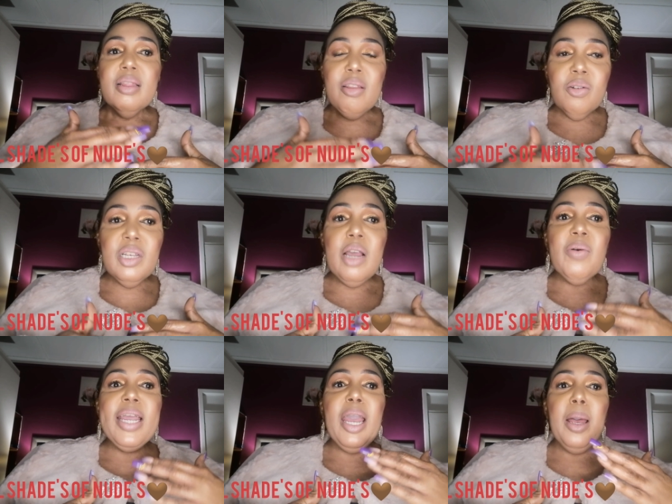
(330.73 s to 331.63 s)
those are
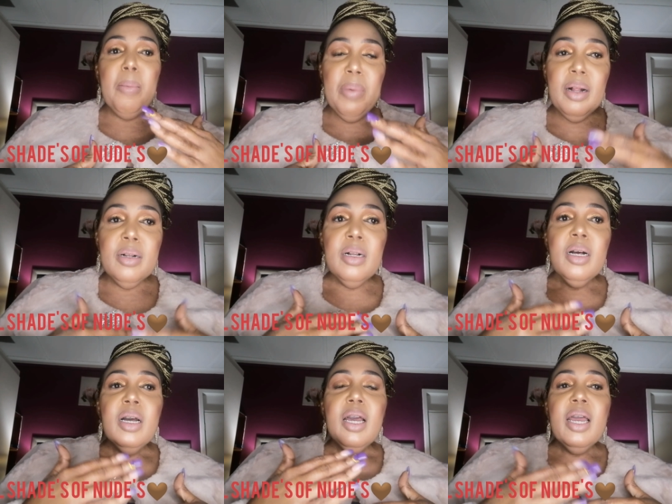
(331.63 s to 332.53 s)
your camel
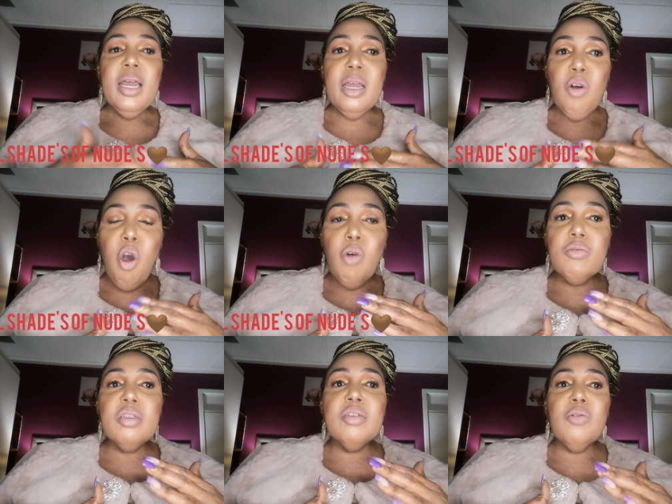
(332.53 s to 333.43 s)
uh,
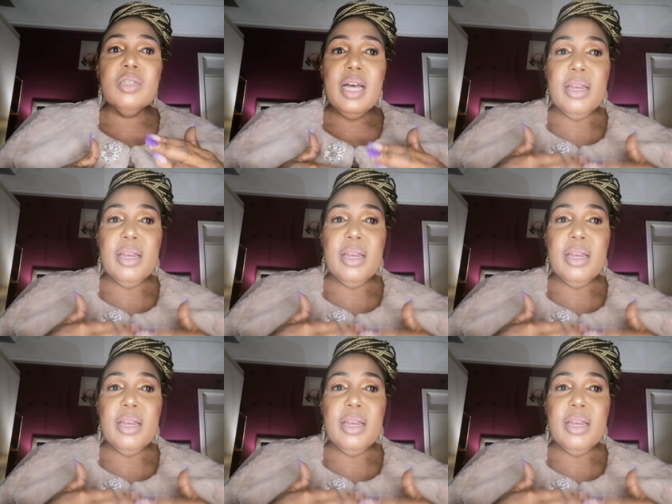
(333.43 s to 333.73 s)
coats. Those are